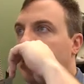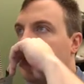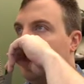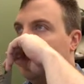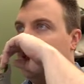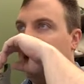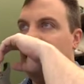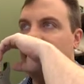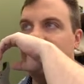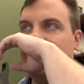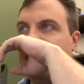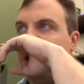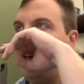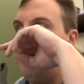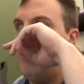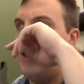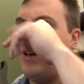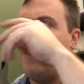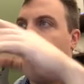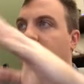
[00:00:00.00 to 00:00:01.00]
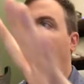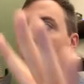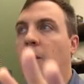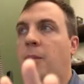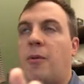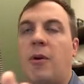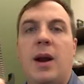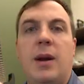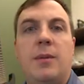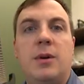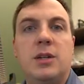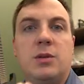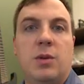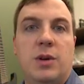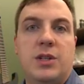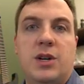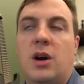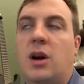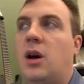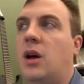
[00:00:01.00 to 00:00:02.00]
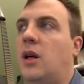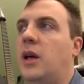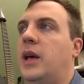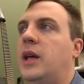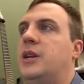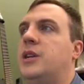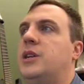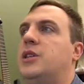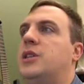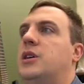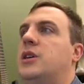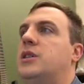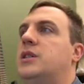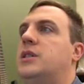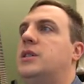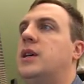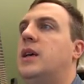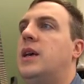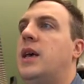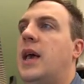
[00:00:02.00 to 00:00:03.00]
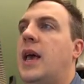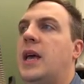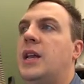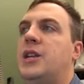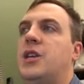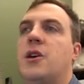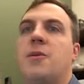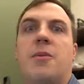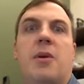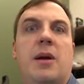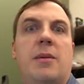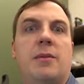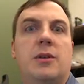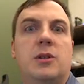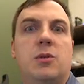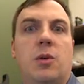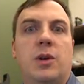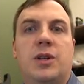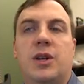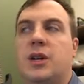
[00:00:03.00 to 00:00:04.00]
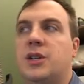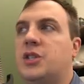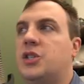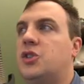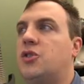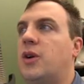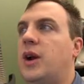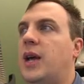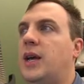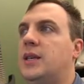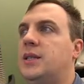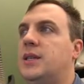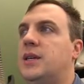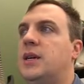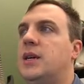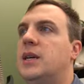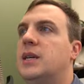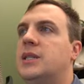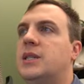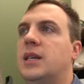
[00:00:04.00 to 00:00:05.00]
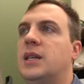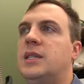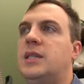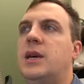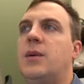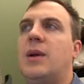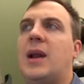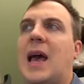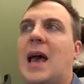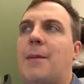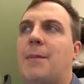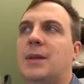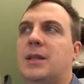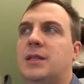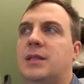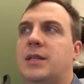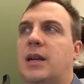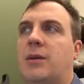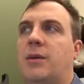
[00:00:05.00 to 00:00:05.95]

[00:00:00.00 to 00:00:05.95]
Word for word: So as you can see, we have four parameters, which are all integers, and two parameters, which are strings. So let's see what happens.